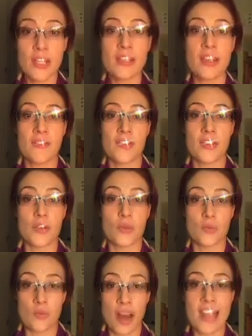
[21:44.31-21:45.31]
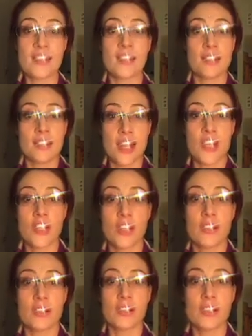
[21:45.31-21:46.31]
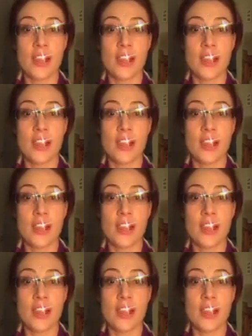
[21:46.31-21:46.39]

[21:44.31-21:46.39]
that the right sensations